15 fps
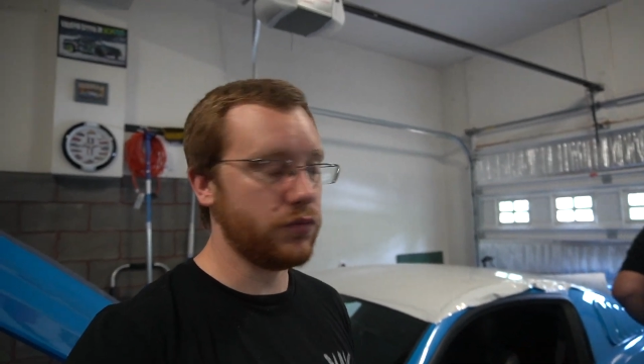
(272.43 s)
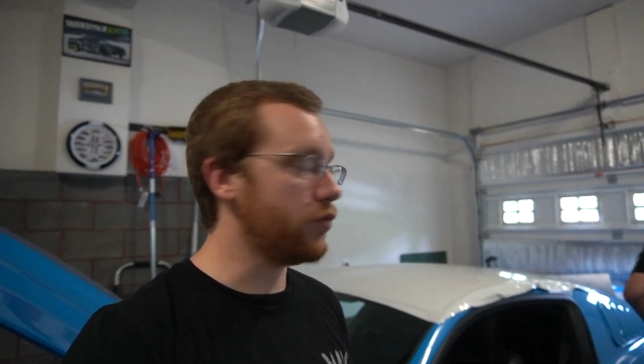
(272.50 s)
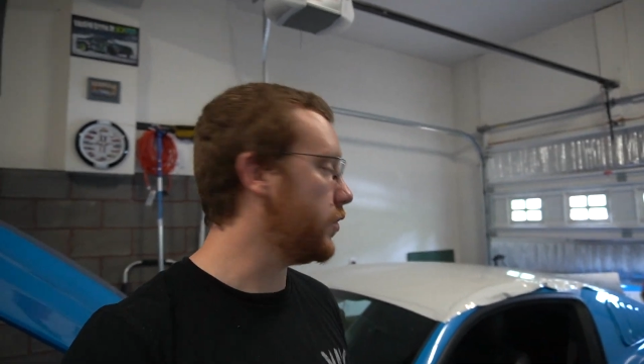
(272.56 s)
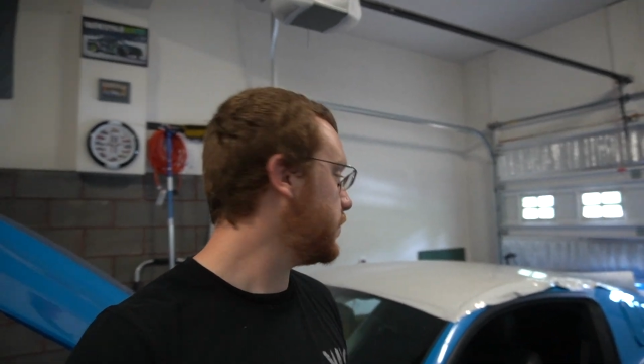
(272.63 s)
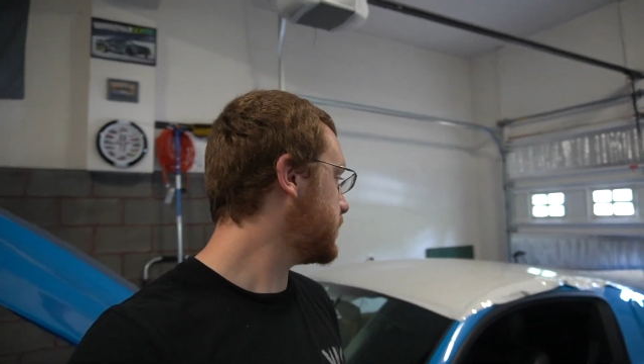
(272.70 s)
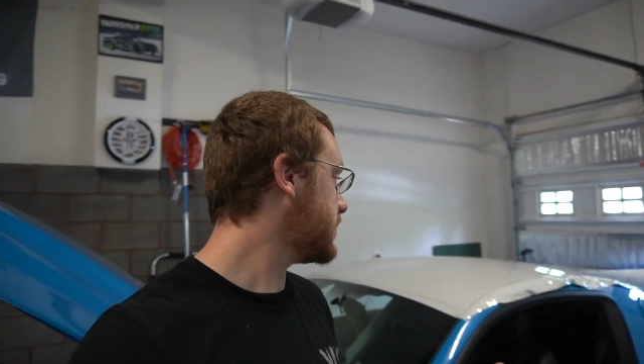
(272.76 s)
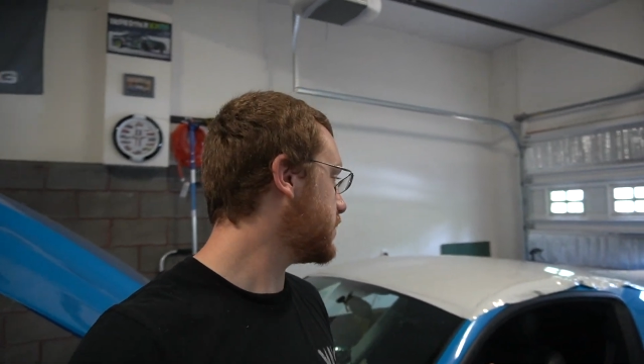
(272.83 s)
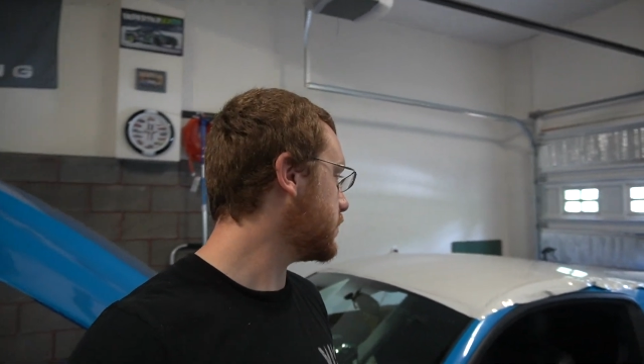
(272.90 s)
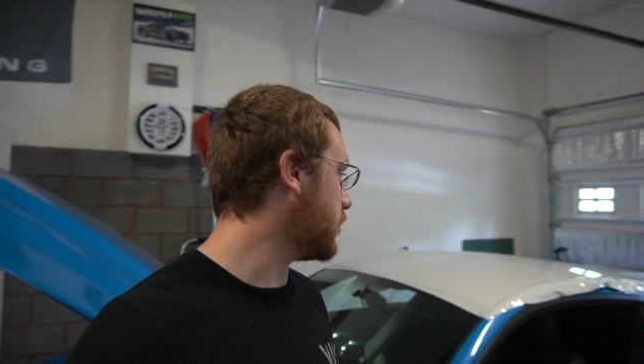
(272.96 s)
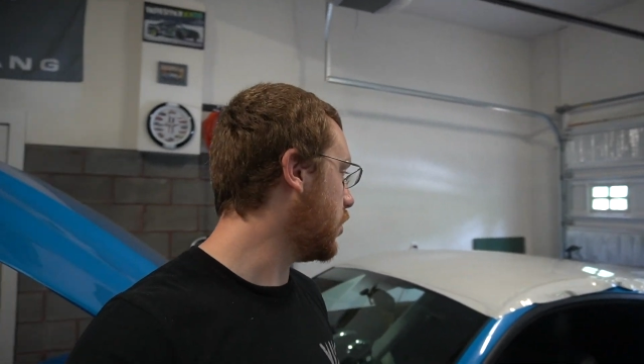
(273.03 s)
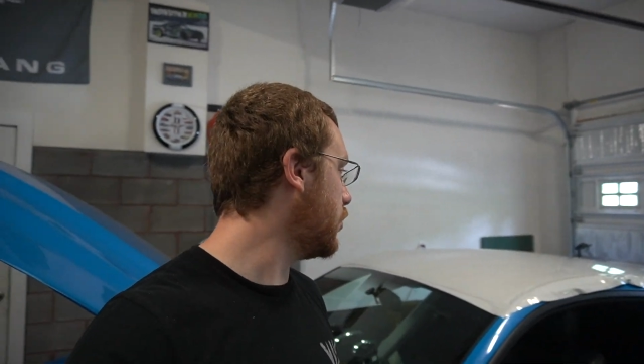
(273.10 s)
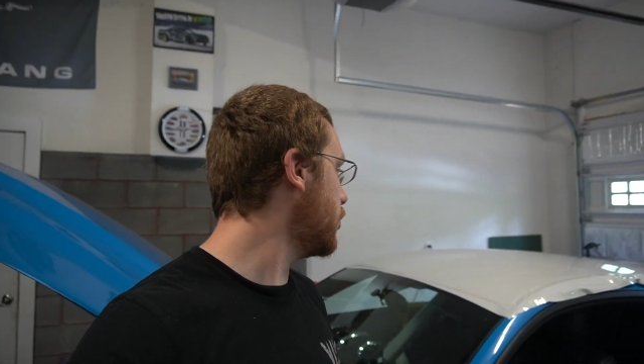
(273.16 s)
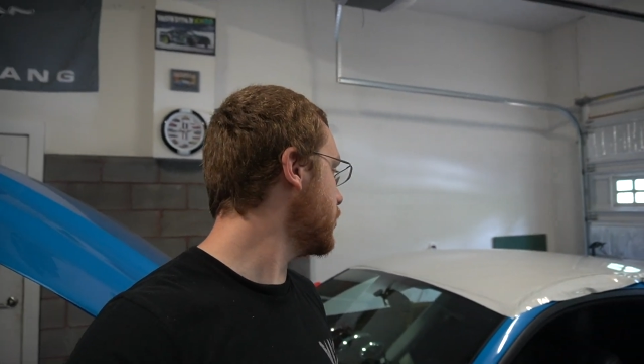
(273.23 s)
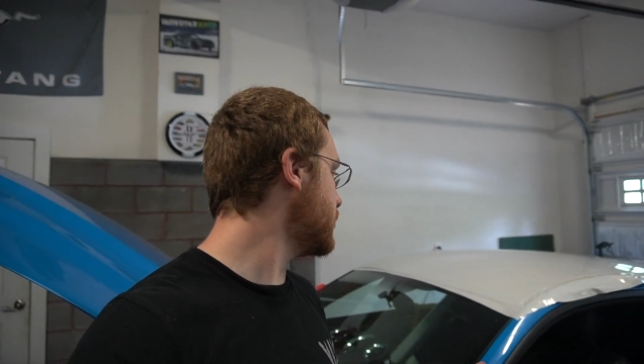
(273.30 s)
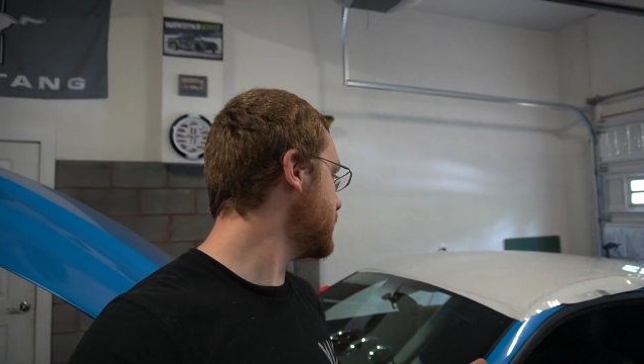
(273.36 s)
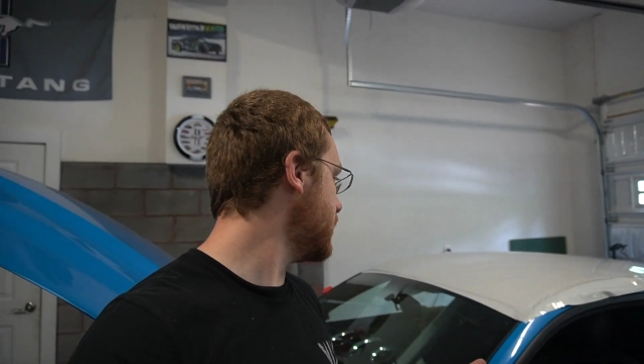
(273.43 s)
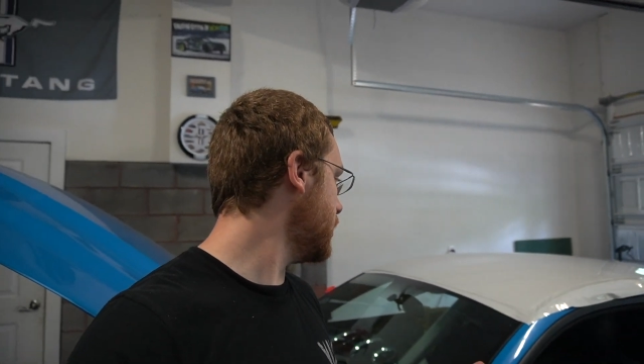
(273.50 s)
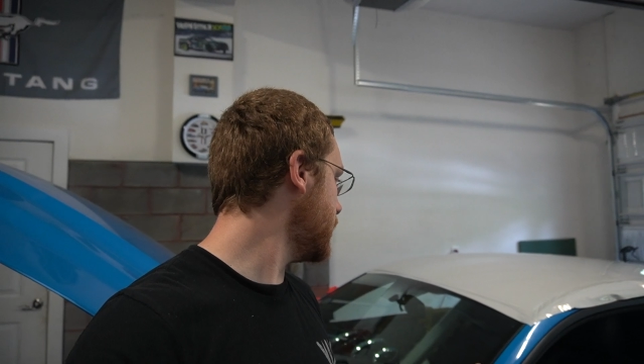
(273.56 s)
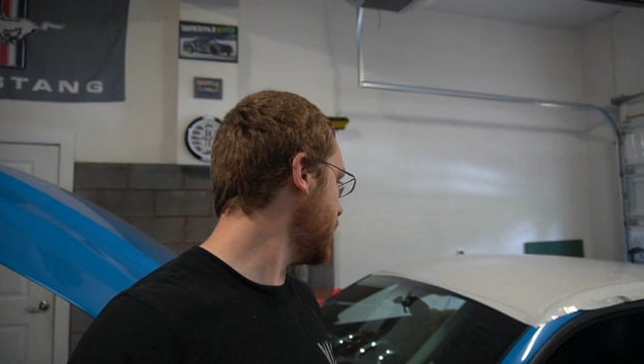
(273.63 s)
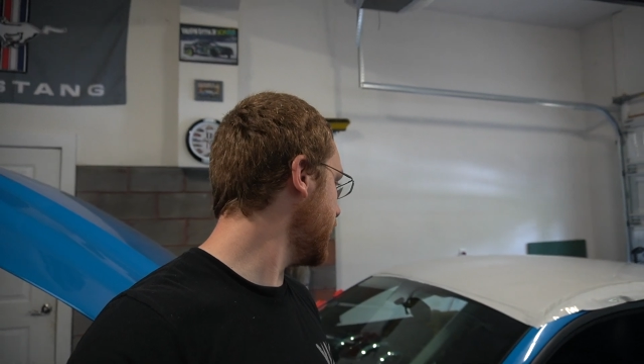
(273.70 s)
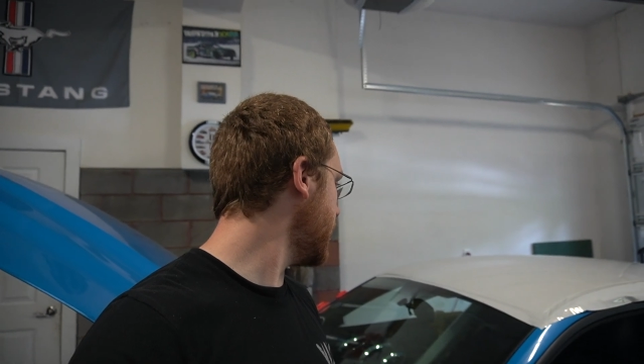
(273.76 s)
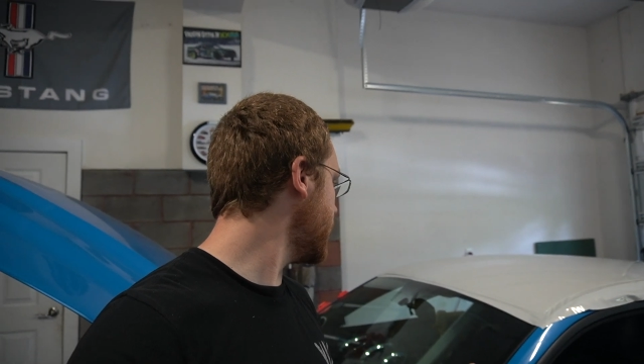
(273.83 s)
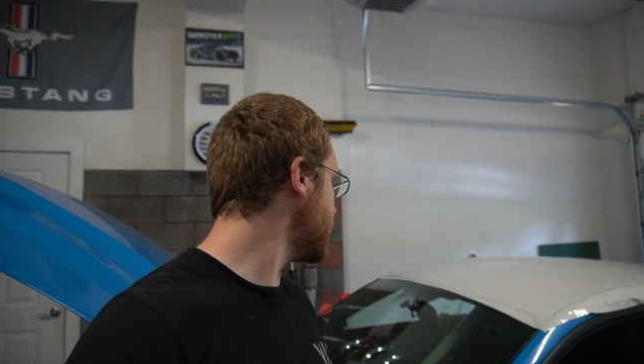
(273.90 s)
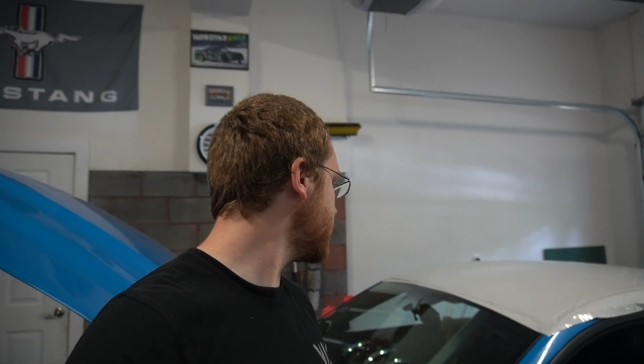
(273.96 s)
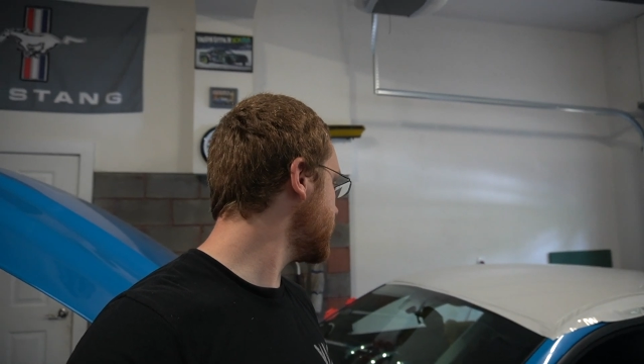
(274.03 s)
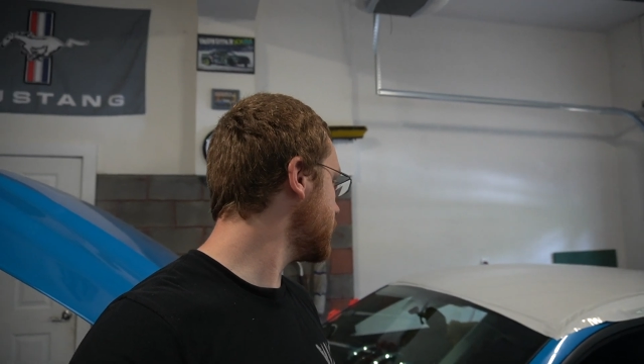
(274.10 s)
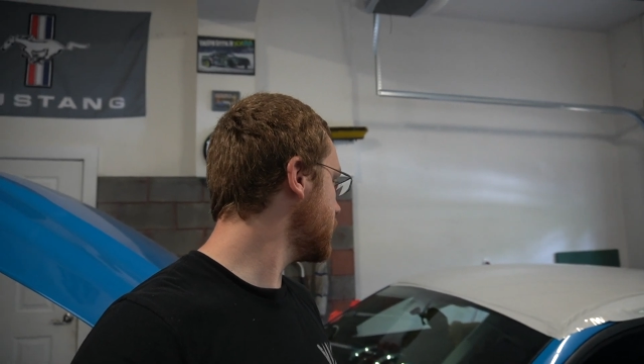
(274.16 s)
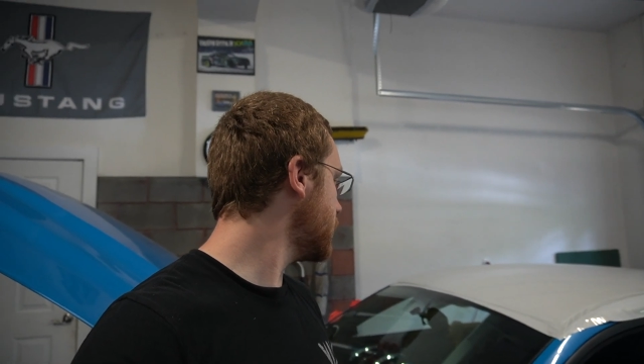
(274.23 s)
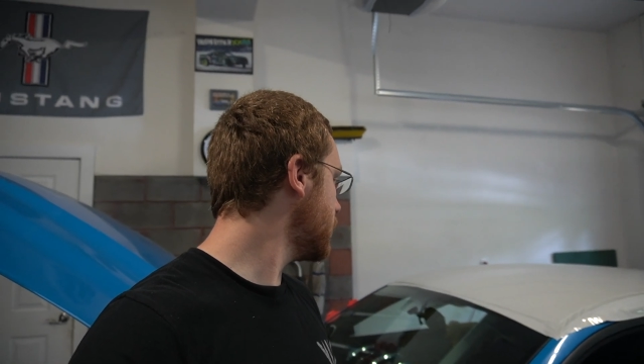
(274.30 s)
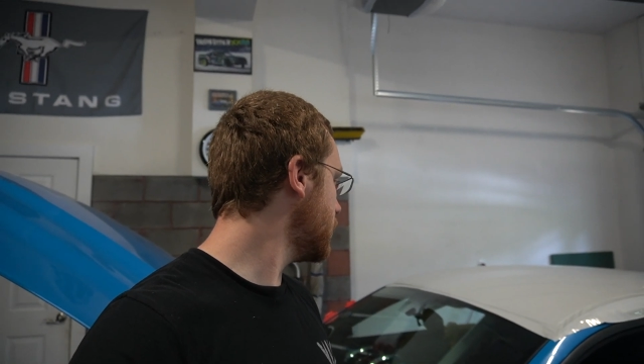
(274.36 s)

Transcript: roof's almost done, I guess.